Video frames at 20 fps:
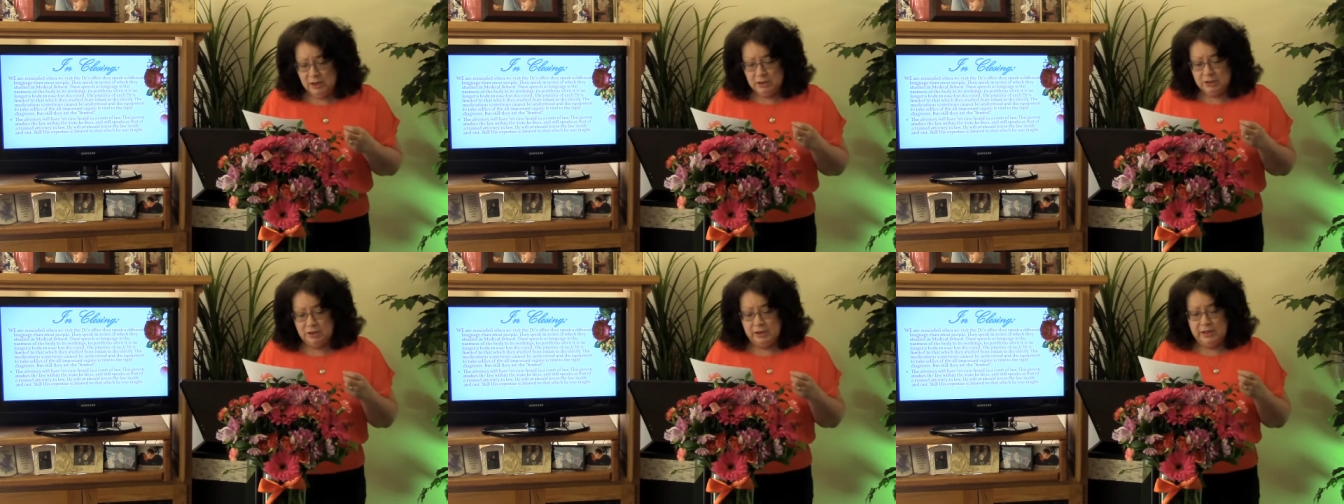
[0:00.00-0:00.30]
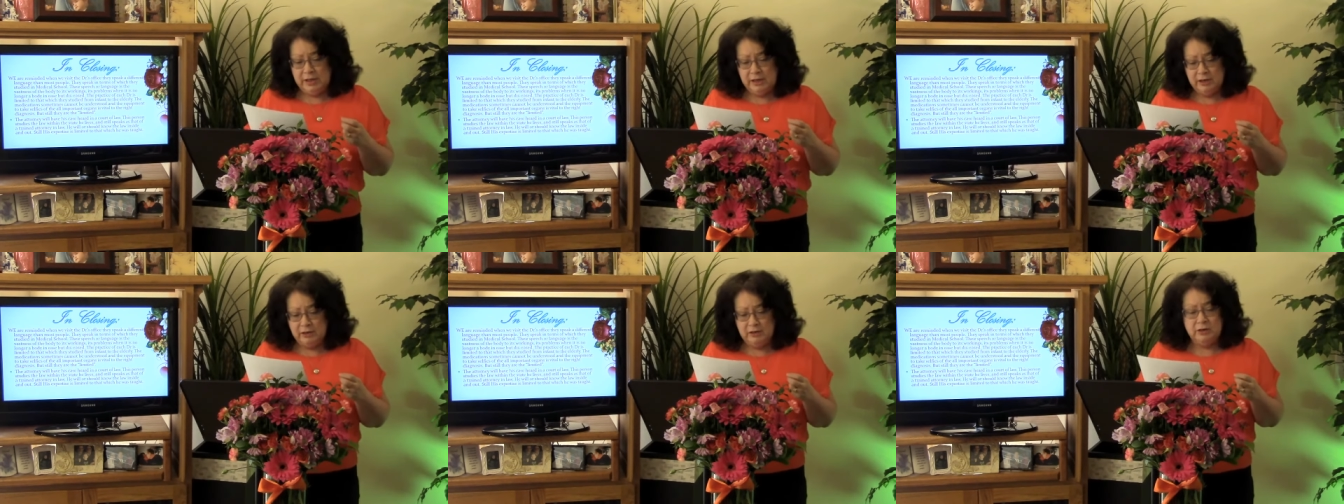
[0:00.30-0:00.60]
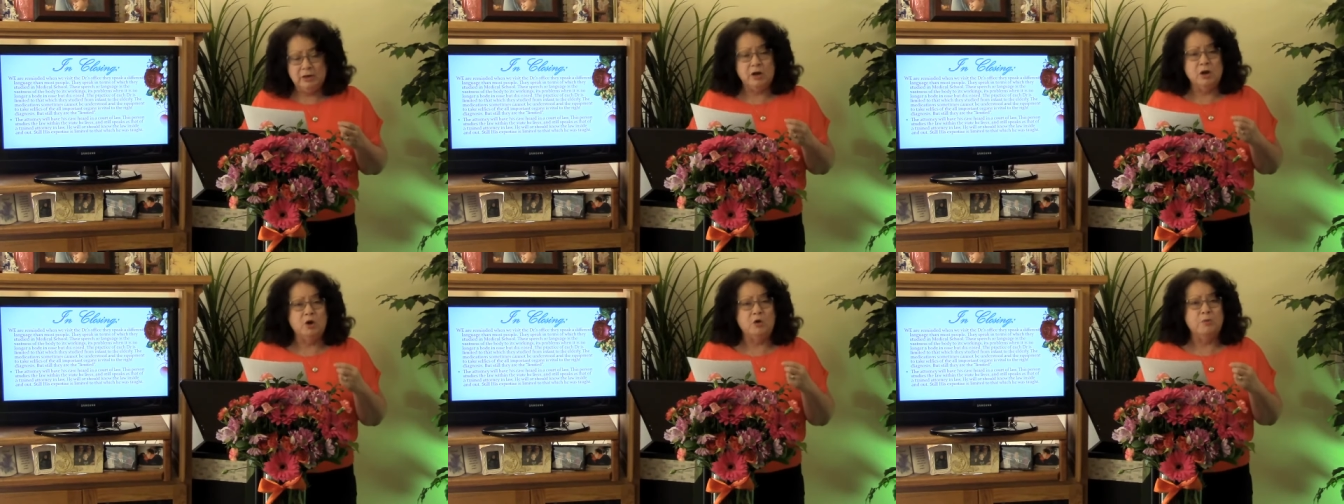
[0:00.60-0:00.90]
to hear
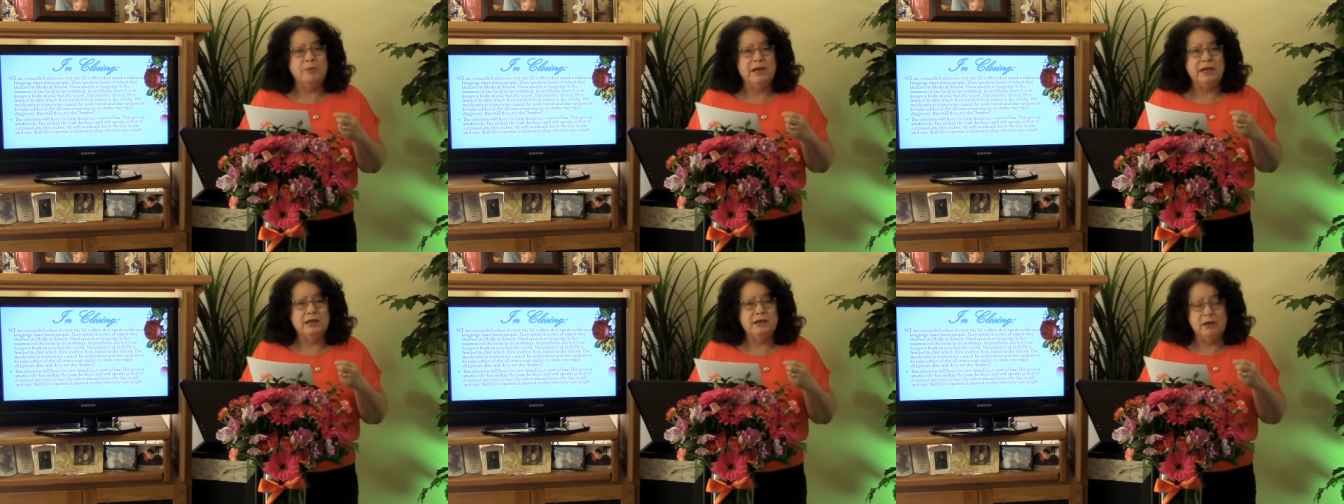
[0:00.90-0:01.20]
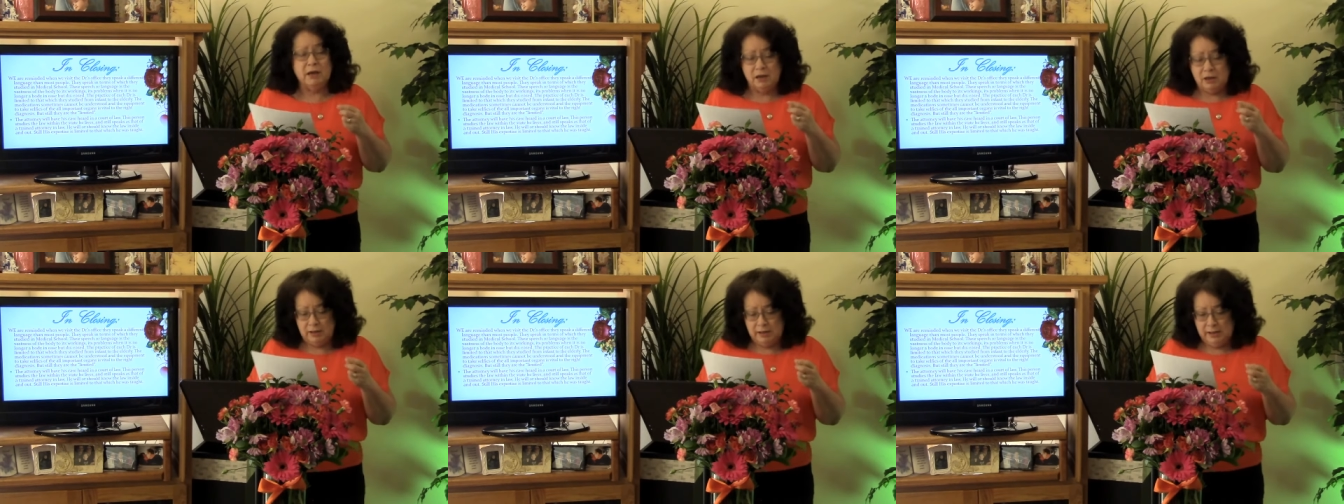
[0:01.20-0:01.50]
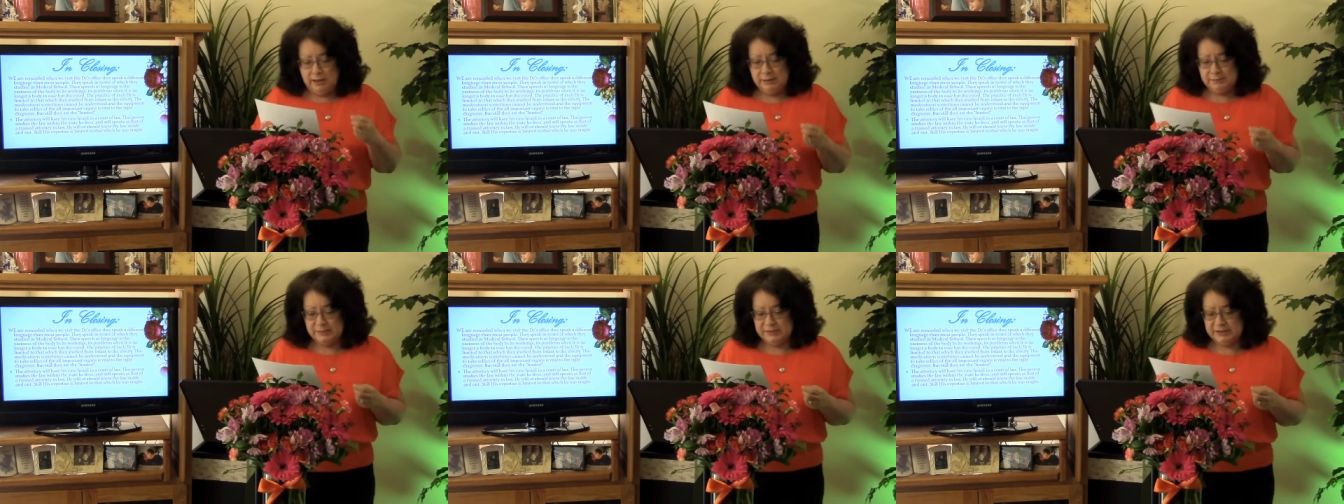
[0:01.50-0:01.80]
and obey God
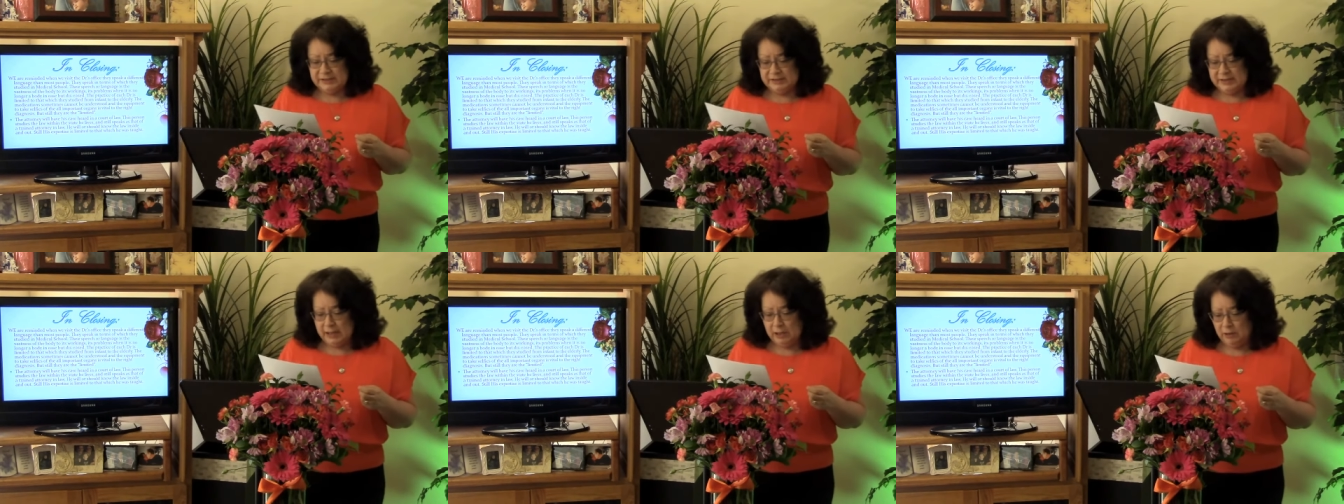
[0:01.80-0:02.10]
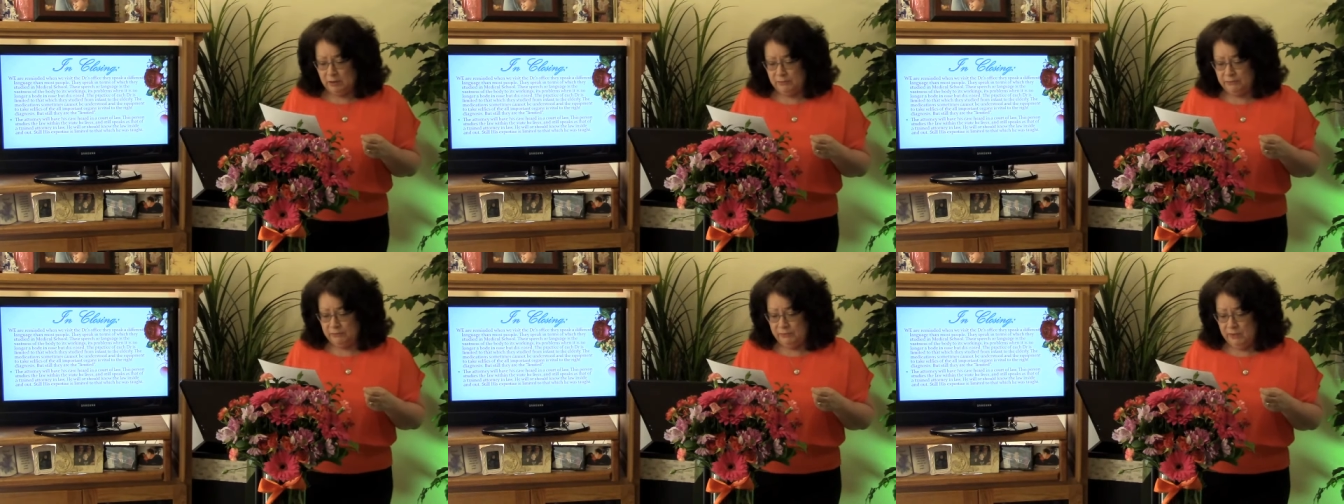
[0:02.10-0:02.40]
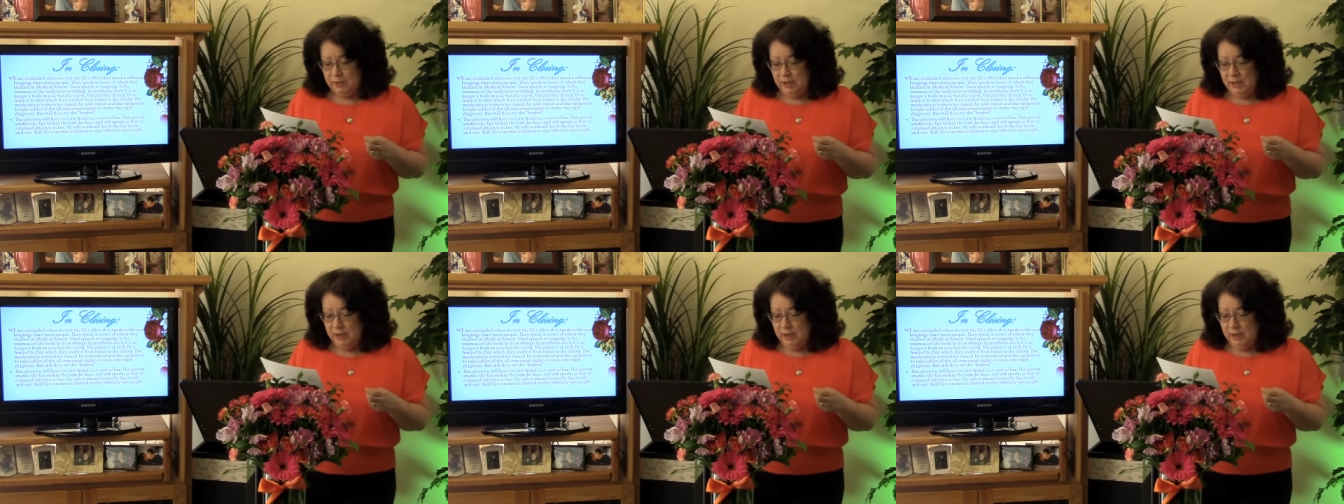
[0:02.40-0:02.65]
Himself.